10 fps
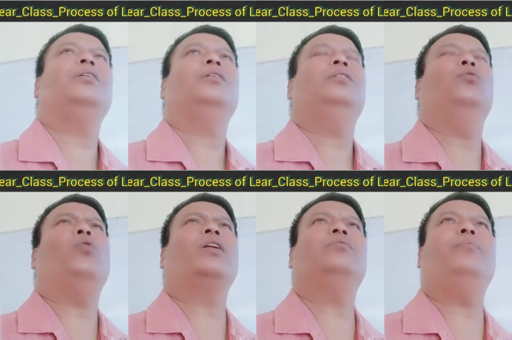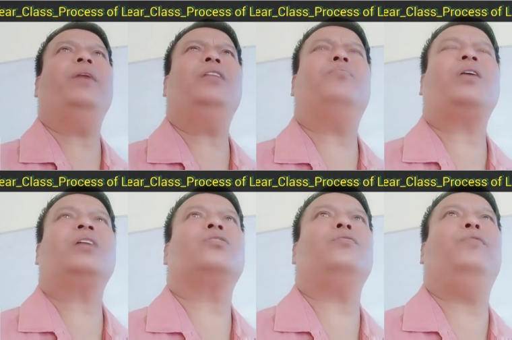One of the main
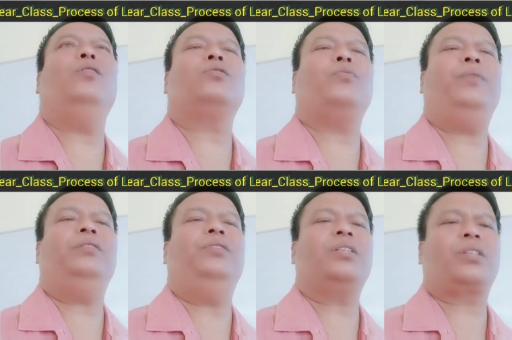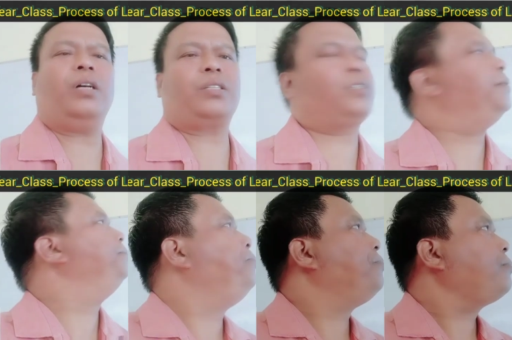branches of the philosophy discuss
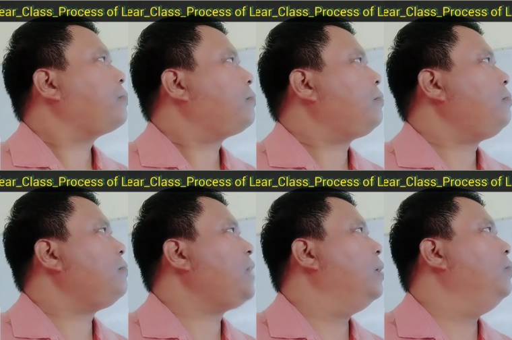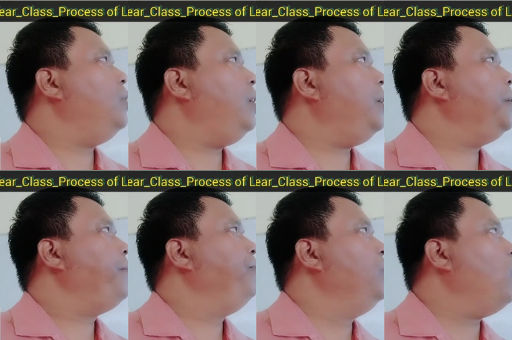the
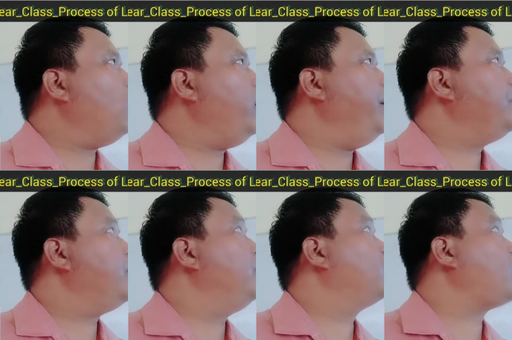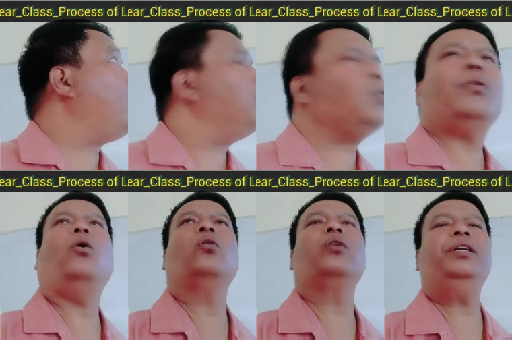knowledge in terms of the
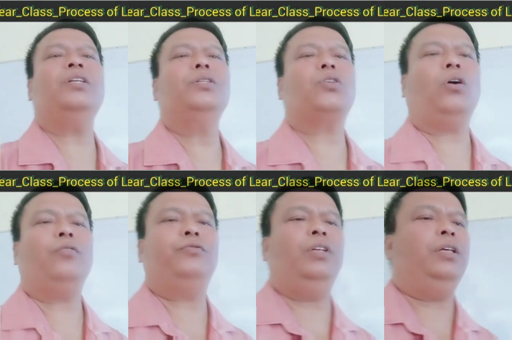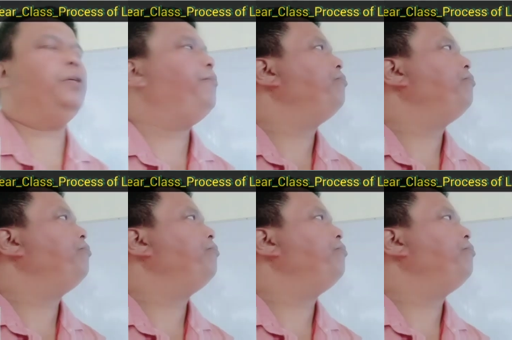origins of the